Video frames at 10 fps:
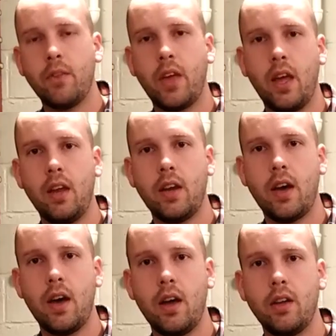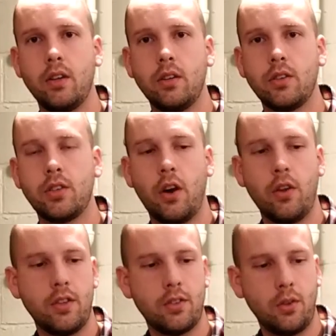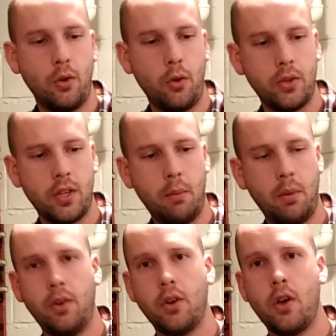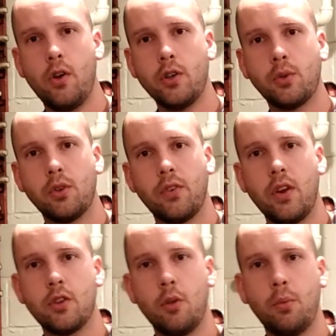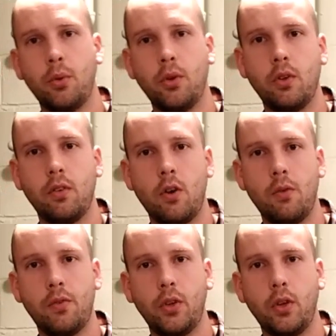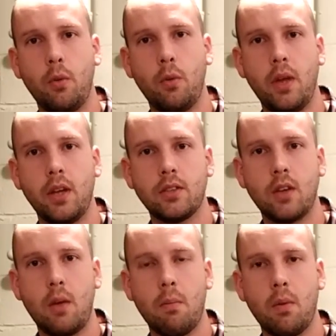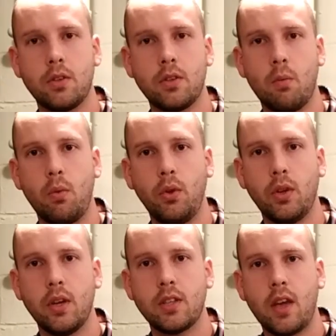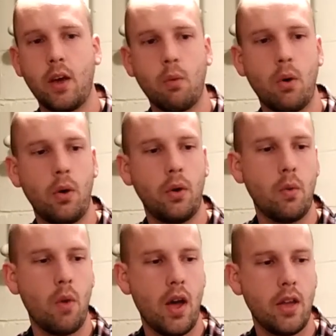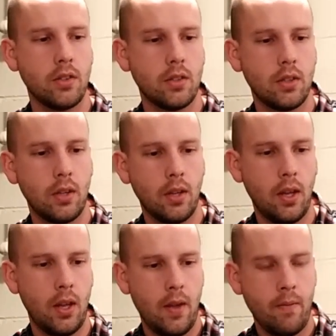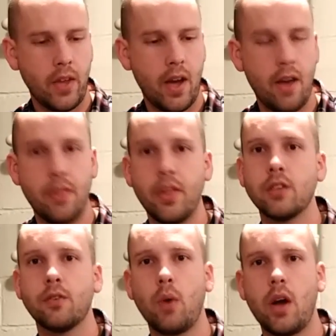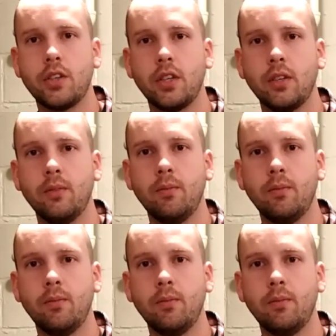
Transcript: and uh, share this little tidbit of knowledge with your friends. Hopefully, hopefully you'll make some some really nice high quality wines. Uh, thanks for watching.